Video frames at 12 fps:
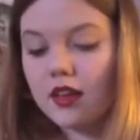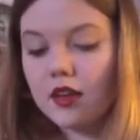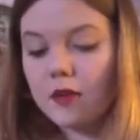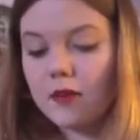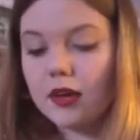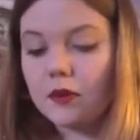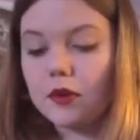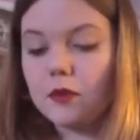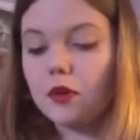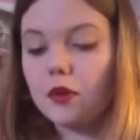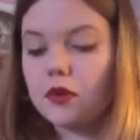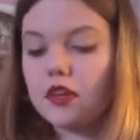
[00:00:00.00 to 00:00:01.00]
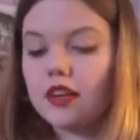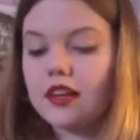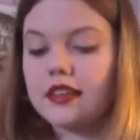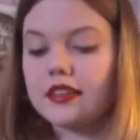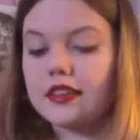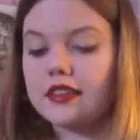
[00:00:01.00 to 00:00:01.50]
Penguin Popular
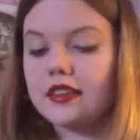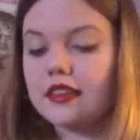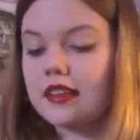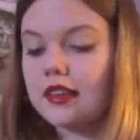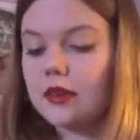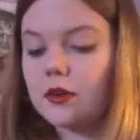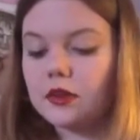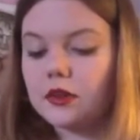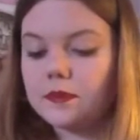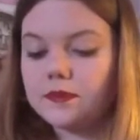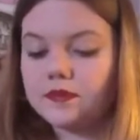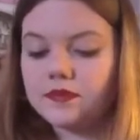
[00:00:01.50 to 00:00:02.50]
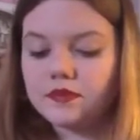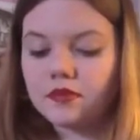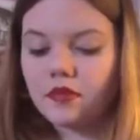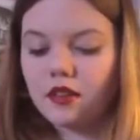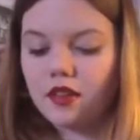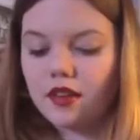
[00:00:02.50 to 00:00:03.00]
Classics, as they call them.
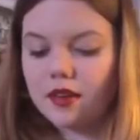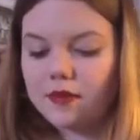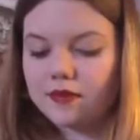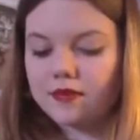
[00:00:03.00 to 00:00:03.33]
Yeah.